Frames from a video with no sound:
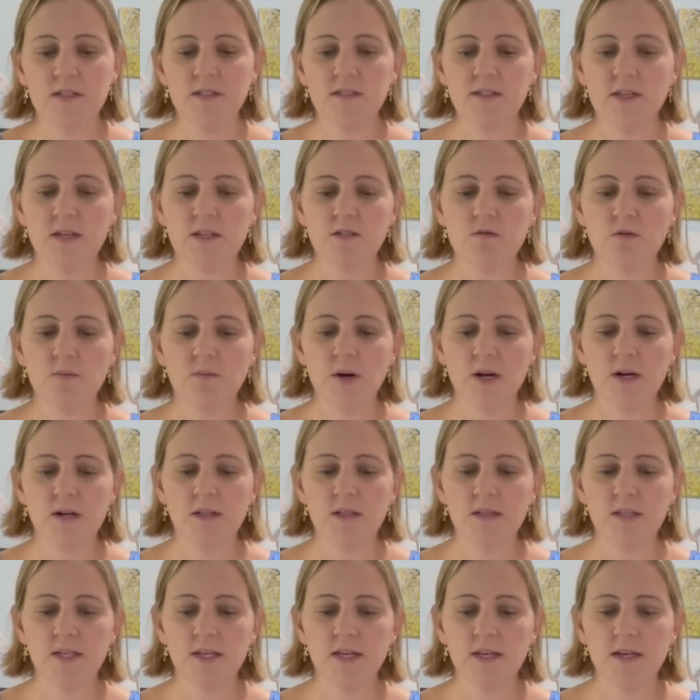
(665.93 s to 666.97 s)
says Rebecca
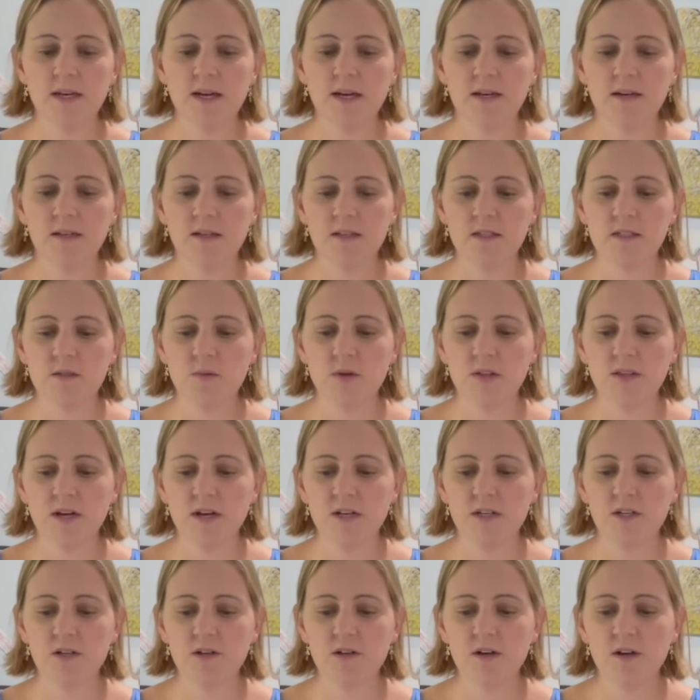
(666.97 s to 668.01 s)
Lee and Elizabeth
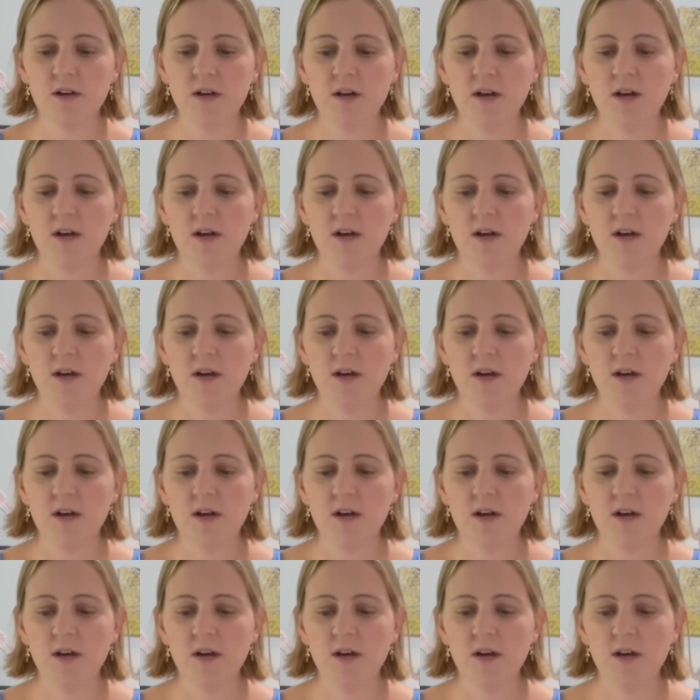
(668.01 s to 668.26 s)
Hunter,